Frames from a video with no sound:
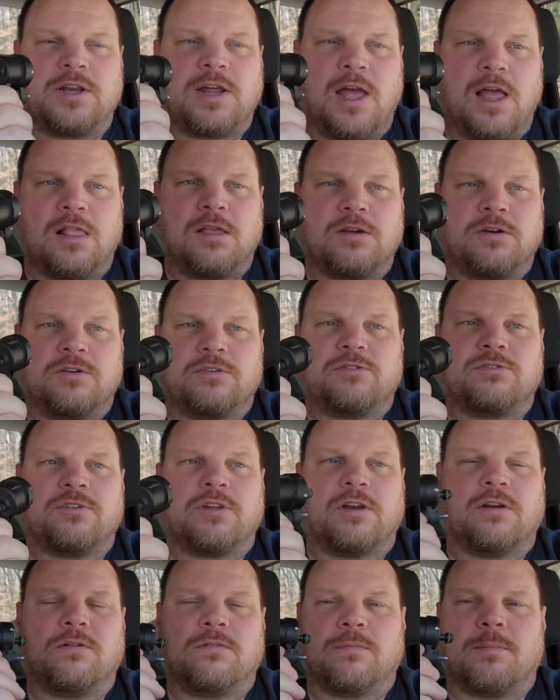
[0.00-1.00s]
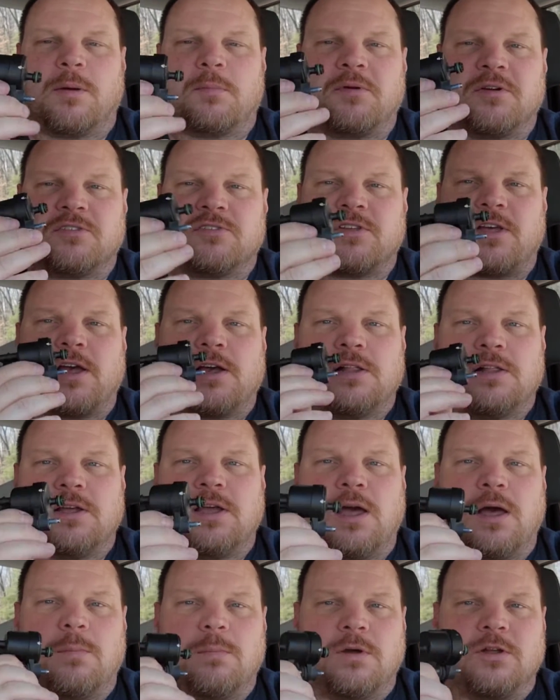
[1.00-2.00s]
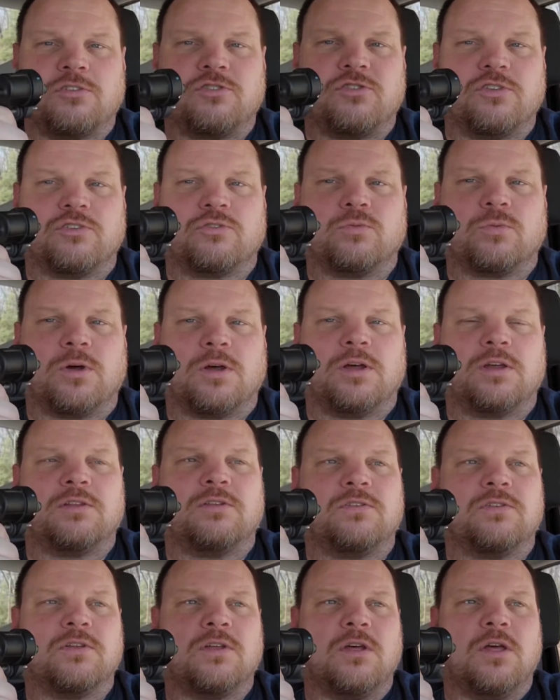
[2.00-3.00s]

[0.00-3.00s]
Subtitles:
I don't remember exactly how much this was.